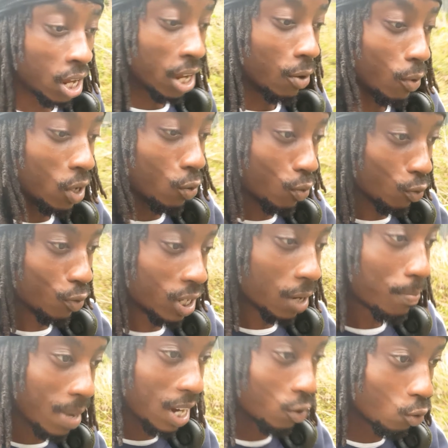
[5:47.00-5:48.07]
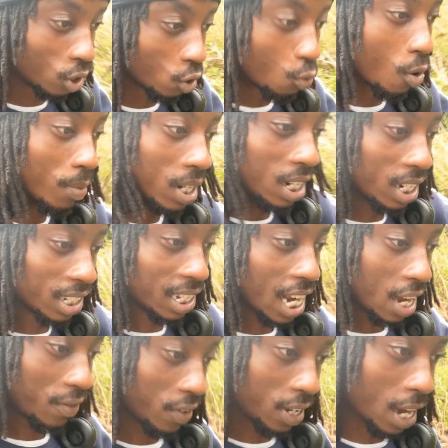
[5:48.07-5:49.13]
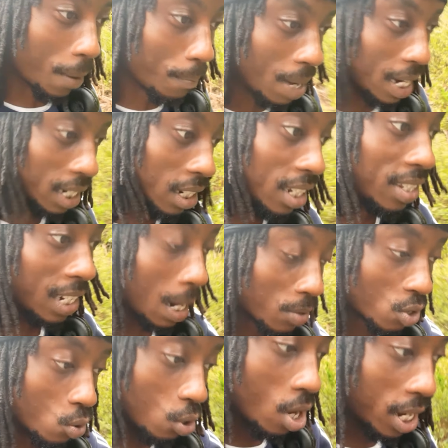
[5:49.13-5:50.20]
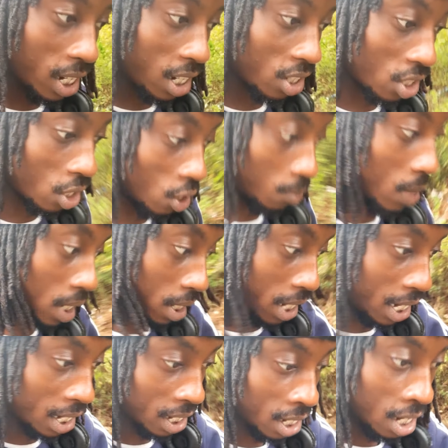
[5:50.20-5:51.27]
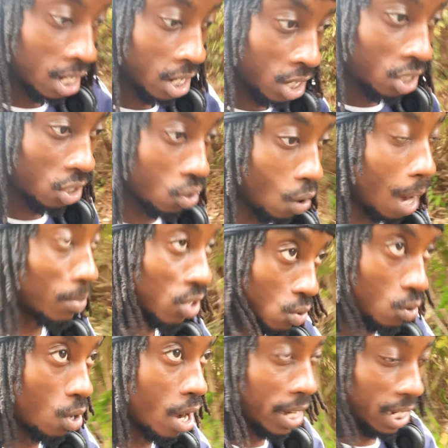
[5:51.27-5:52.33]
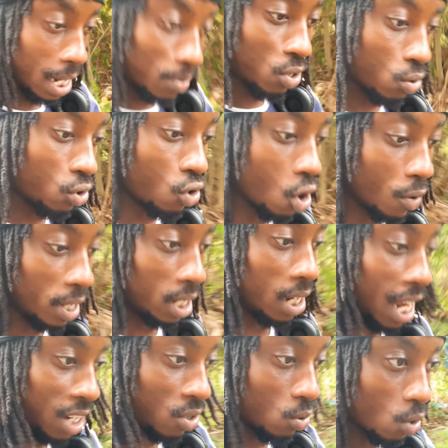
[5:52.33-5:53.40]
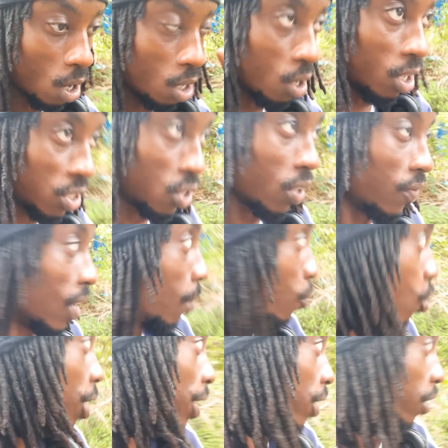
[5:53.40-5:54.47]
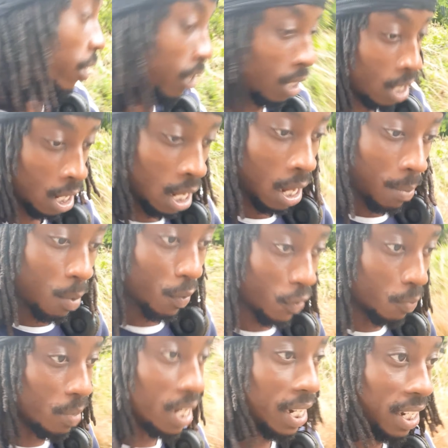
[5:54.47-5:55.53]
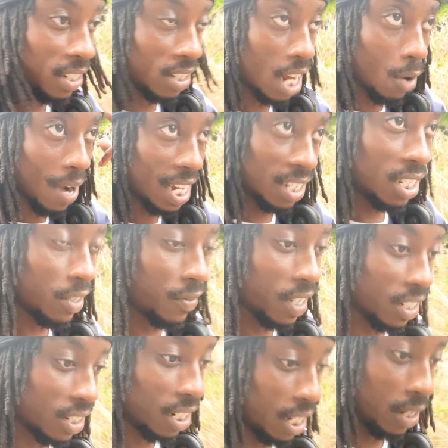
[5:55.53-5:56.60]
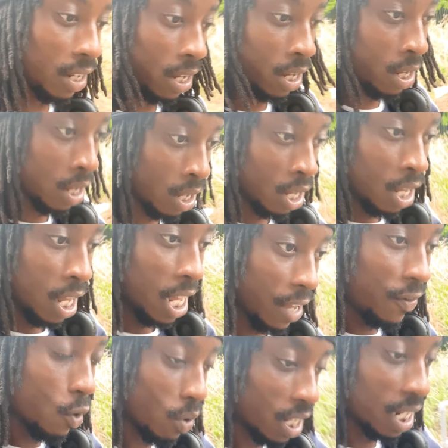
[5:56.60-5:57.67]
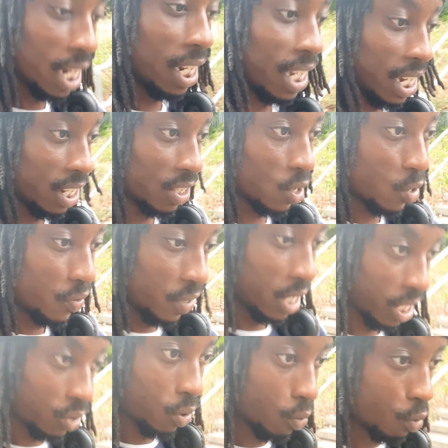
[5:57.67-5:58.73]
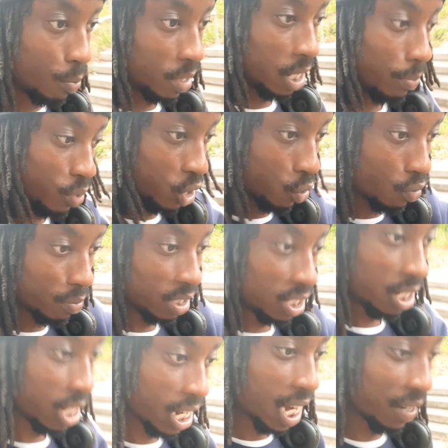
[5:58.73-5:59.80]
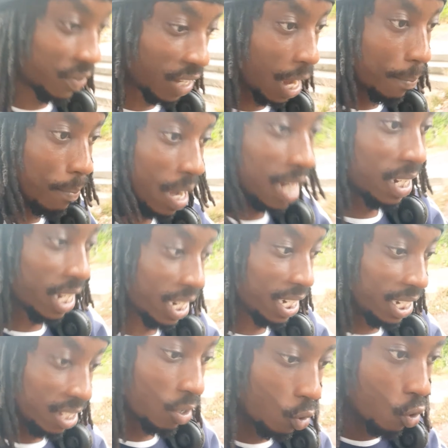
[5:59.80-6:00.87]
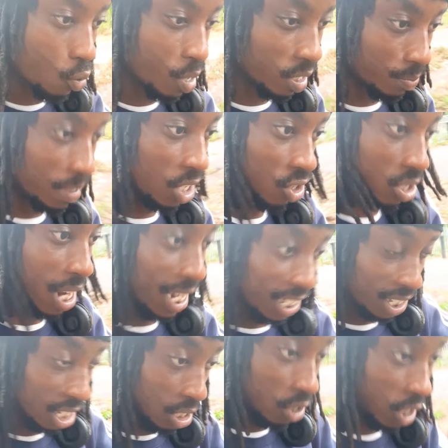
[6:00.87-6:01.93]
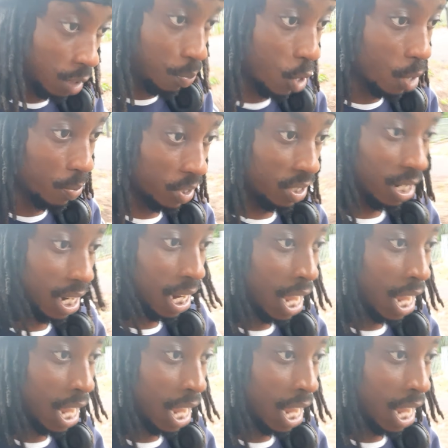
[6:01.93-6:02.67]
when a man wants a woman in his life, yeah? A man, listen, I'm still learning as a young man, yeah? So I'm still learning, I'm still growing. I still got a lot of stuff that I'm working on. But for me, this is how I see things, innit? If you want to dedicate yourself, yeah, to a woman and bring a woman to your life, that man, yeah, needs to always make sure that he's still on his purpose, yeah?